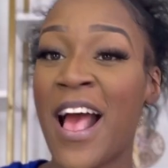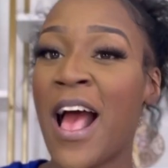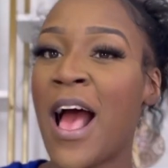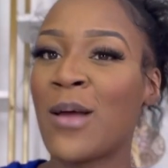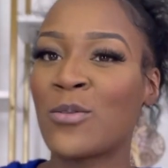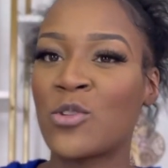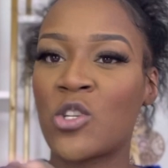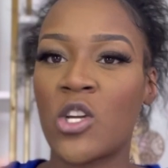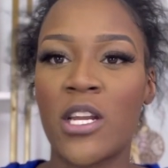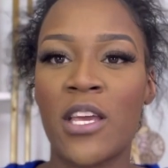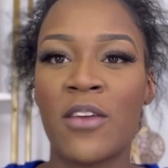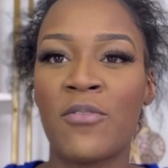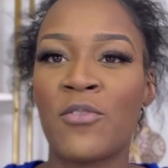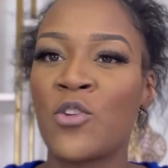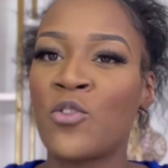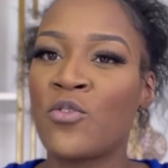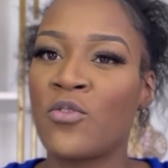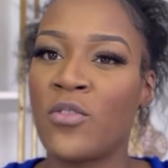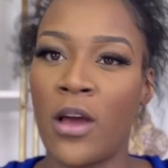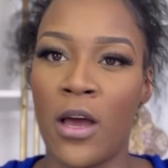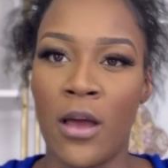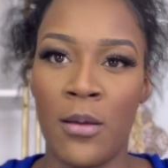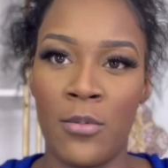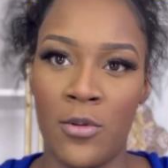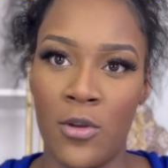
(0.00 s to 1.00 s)
trying to give a new
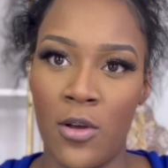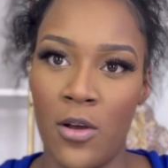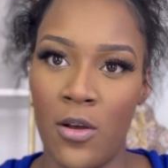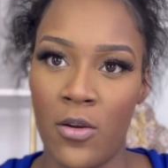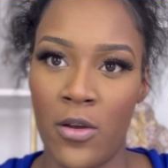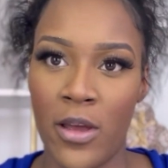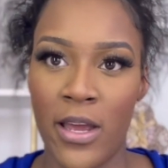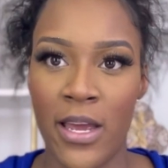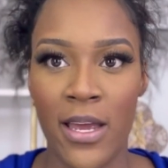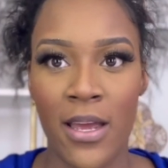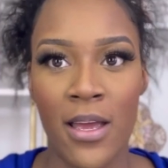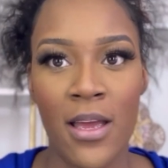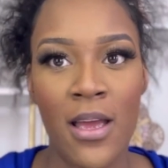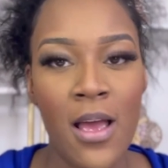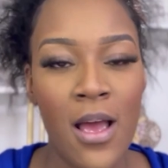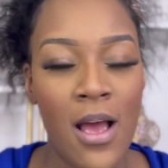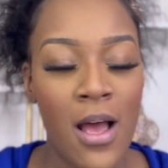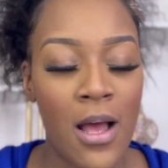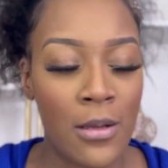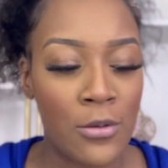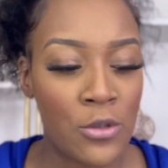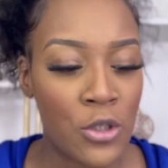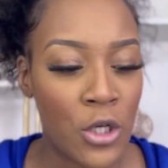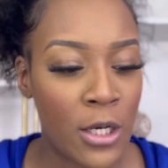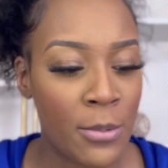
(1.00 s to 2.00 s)
vibe, y'all. Okay,
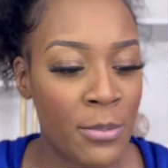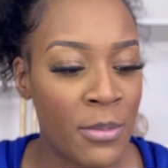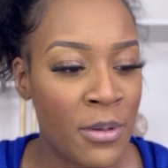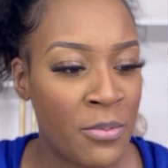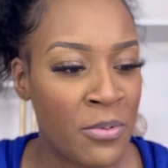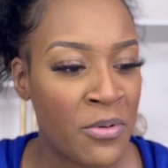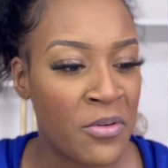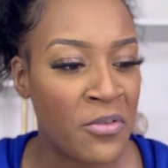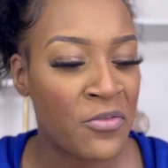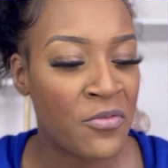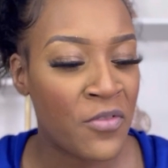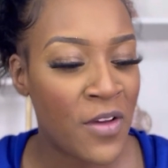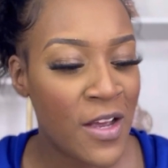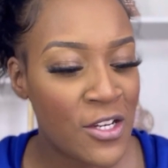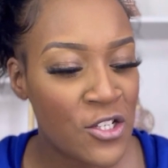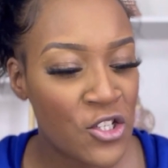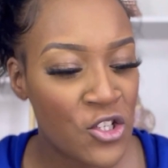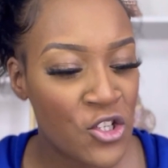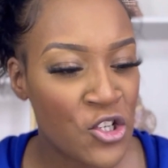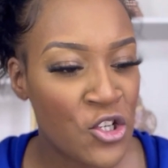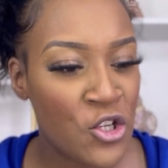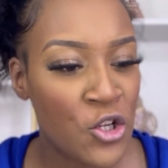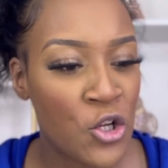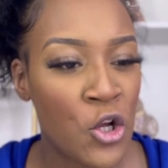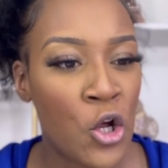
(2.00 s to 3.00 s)
I'm trying to be
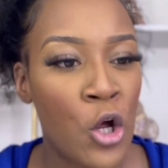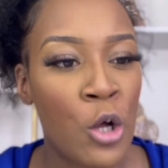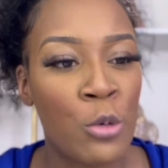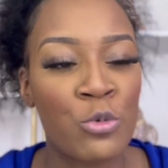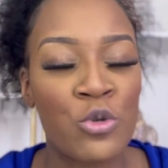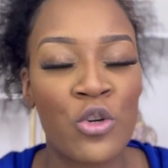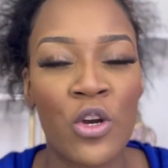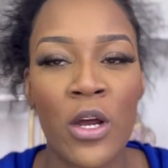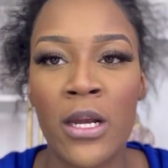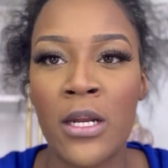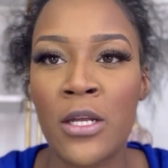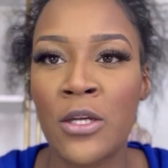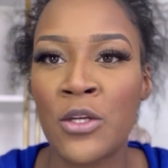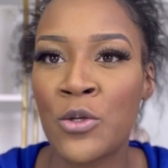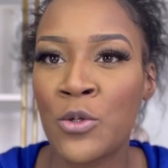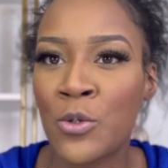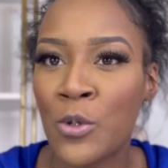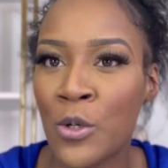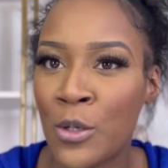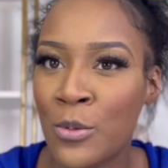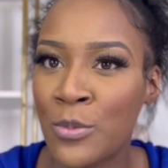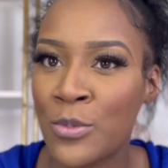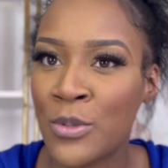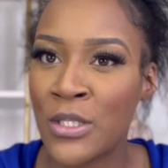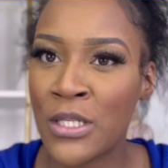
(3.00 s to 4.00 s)
professional. I'm trying to, you know
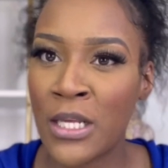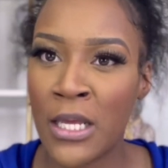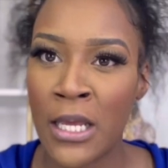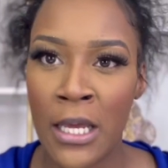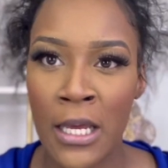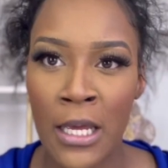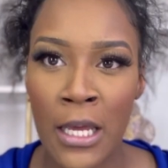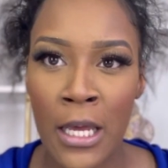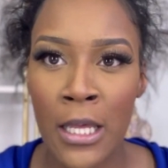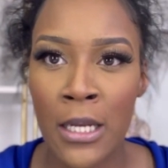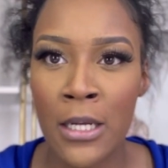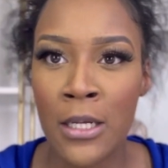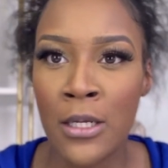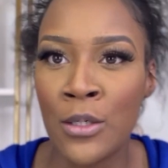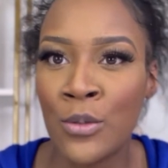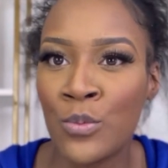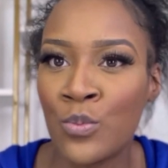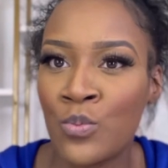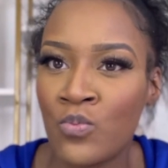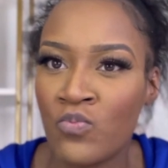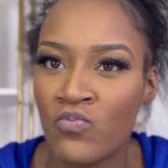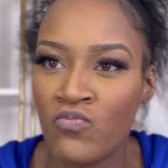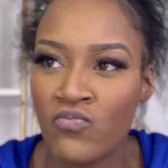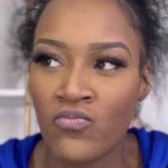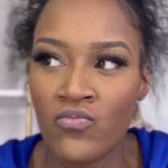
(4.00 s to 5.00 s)
what I'm saying, kind of,
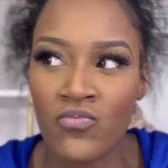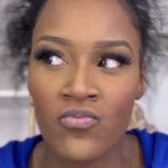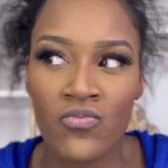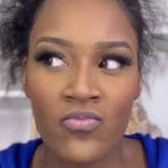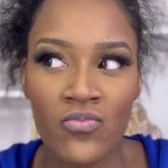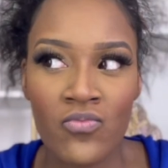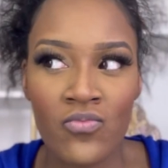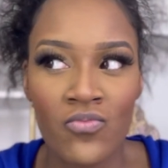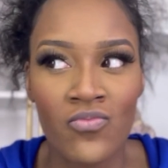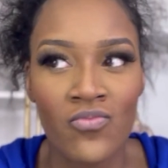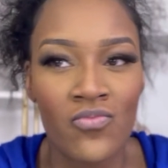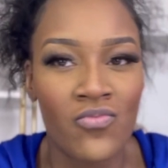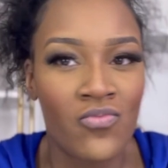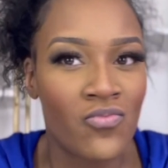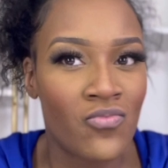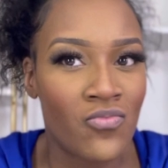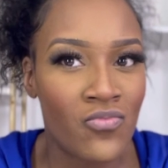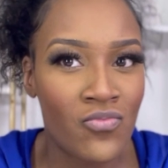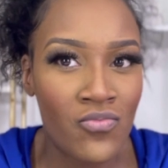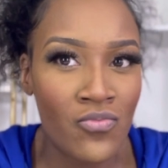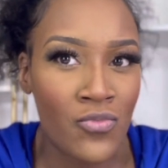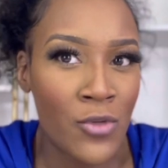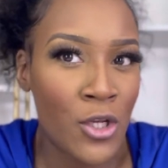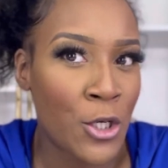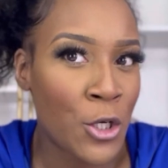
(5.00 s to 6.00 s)

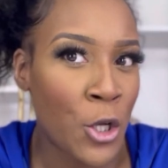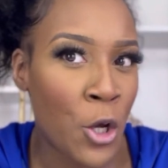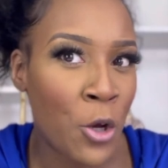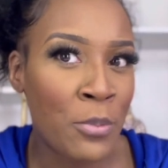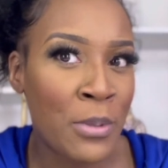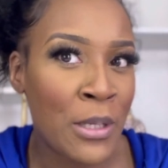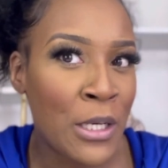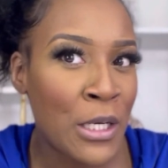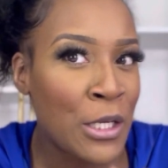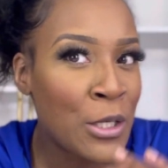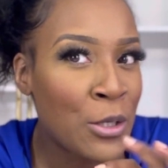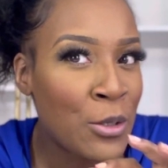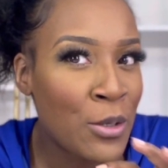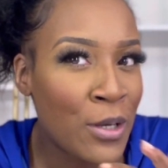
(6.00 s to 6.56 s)
be a little